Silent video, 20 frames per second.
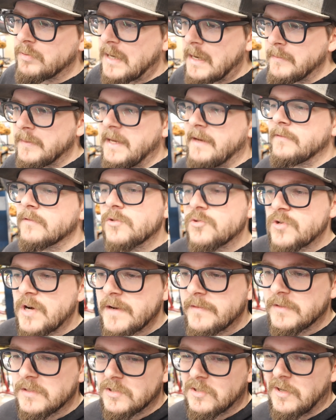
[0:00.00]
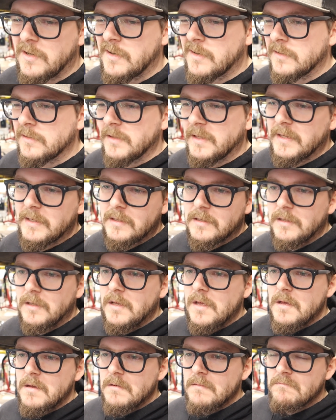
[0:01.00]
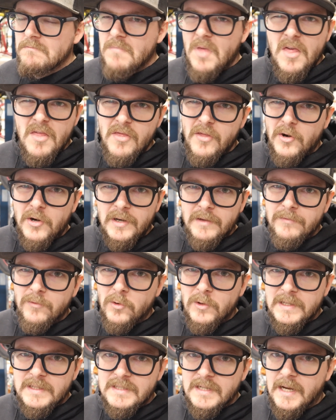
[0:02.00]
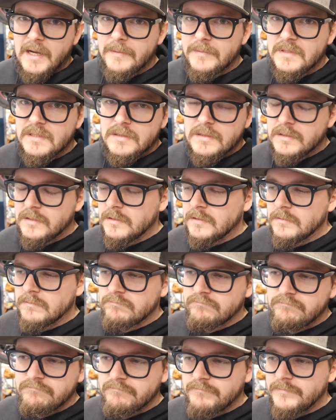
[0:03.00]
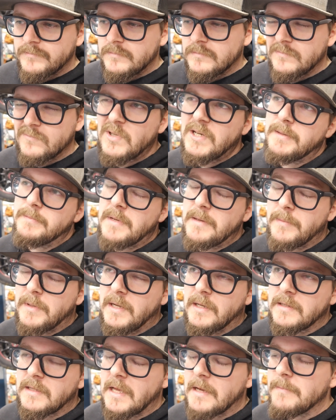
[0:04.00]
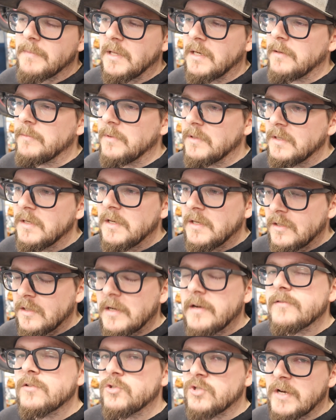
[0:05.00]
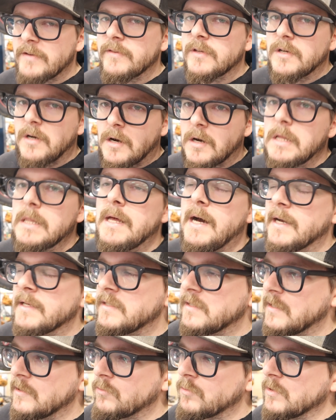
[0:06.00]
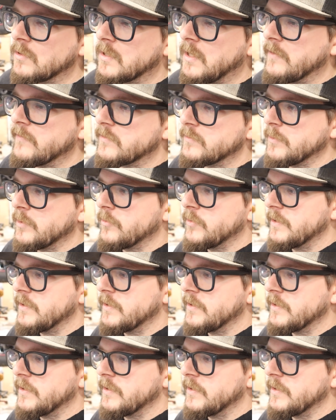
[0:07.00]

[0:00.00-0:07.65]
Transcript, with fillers: probably have to drive this car like 30, 40 times to well, maybe not that many, but you'd have to drive the car a lot to get real comfortable